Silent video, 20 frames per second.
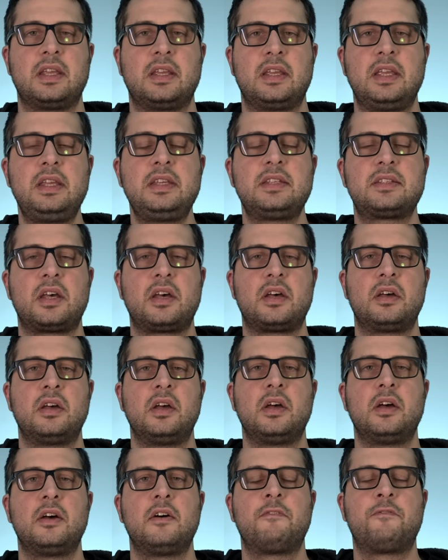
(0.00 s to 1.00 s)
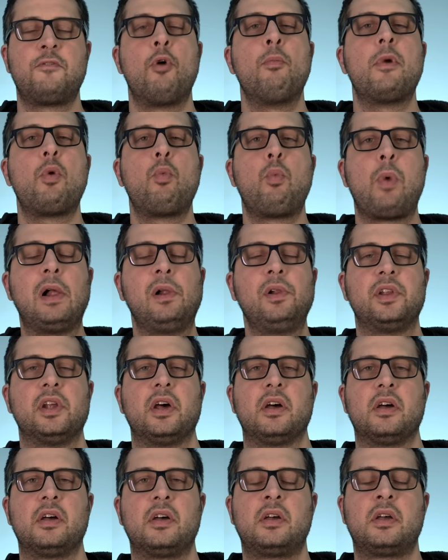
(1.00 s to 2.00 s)
He's a former
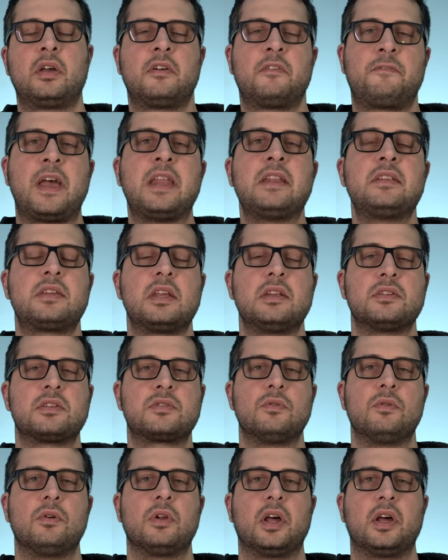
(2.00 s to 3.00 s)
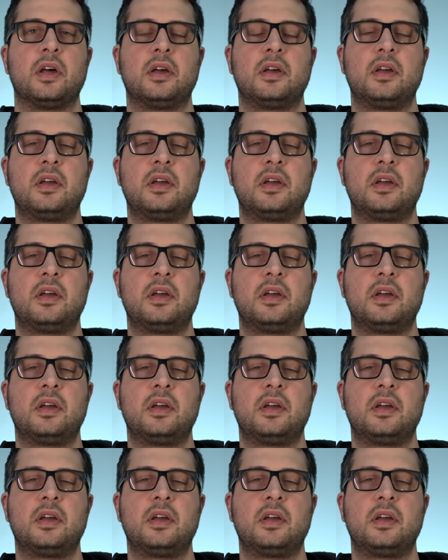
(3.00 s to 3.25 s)
welder, fence installer,